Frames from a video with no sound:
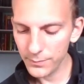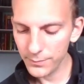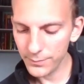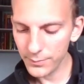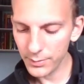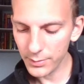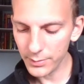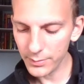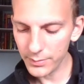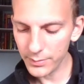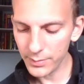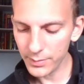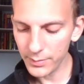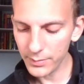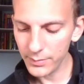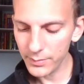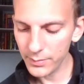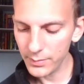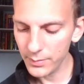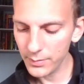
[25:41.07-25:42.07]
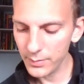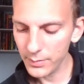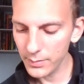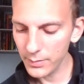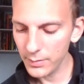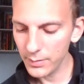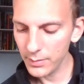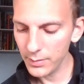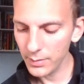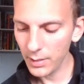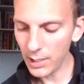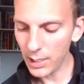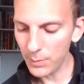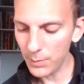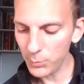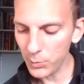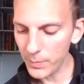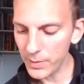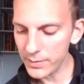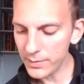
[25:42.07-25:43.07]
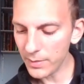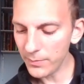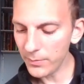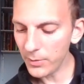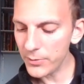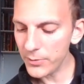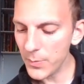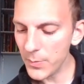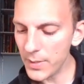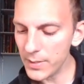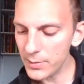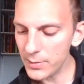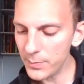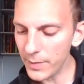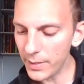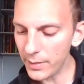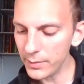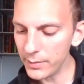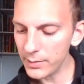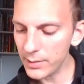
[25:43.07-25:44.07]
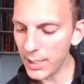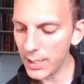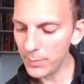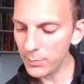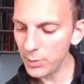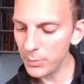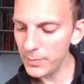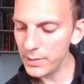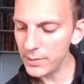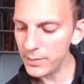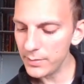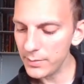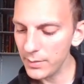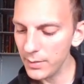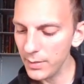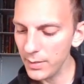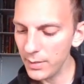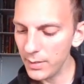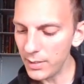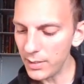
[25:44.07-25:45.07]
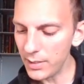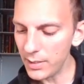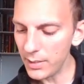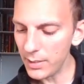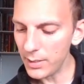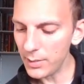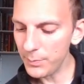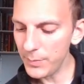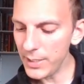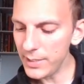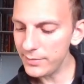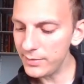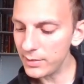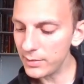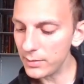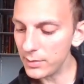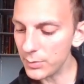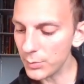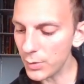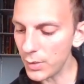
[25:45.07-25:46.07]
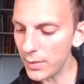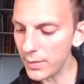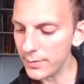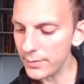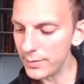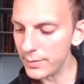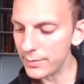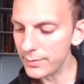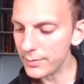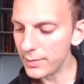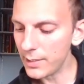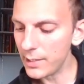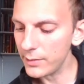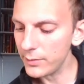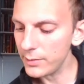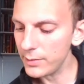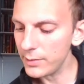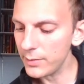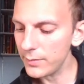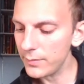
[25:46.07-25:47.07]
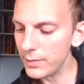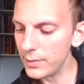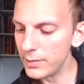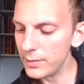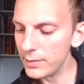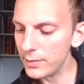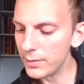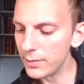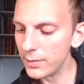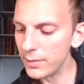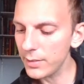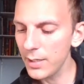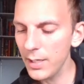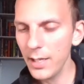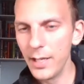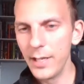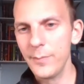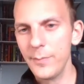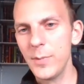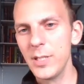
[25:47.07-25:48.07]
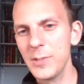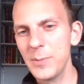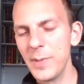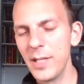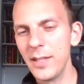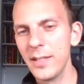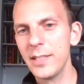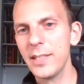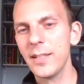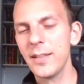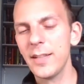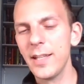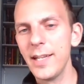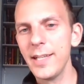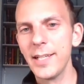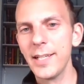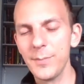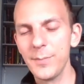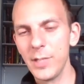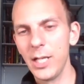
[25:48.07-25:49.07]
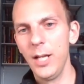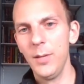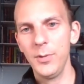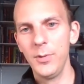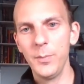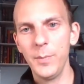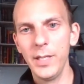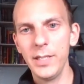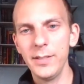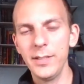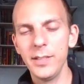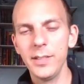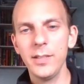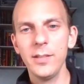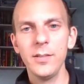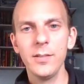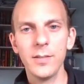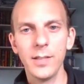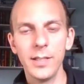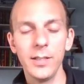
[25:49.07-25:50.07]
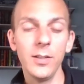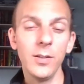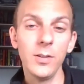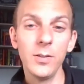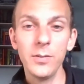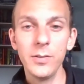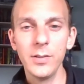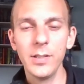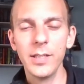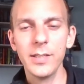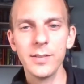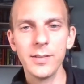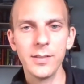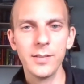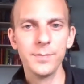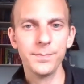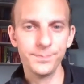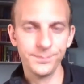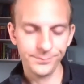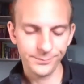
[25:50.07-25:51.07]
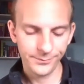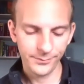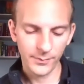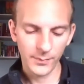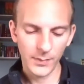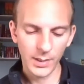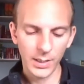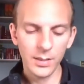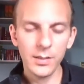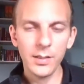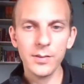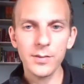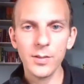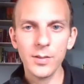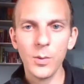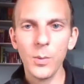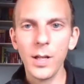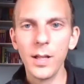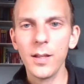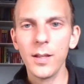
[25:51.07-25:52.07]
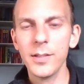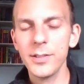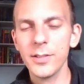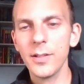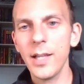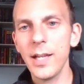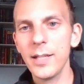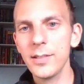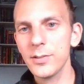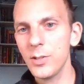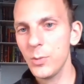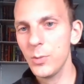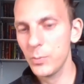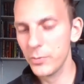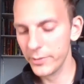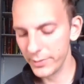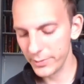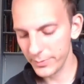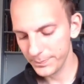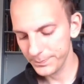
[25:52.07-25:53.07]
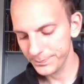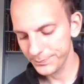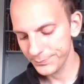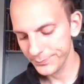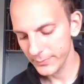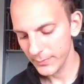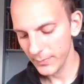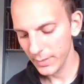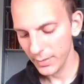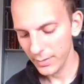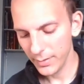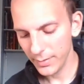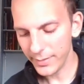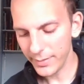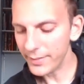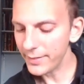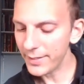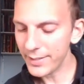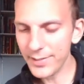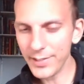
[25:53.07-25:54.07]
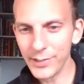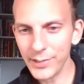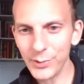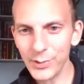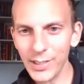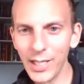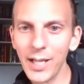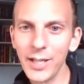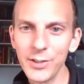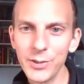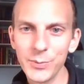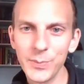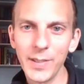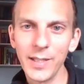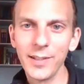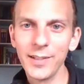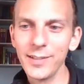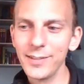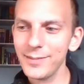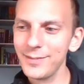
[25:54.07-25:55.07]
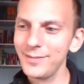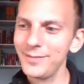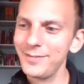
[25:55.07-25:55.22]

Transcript: versus complements. I've also been spelling complements basically wrong the entirety of the year. I've been spelling it like I'm complimenting you, like, oh, you guys, um, you did so well on your last homework. Uh, that's actually not how you spell it.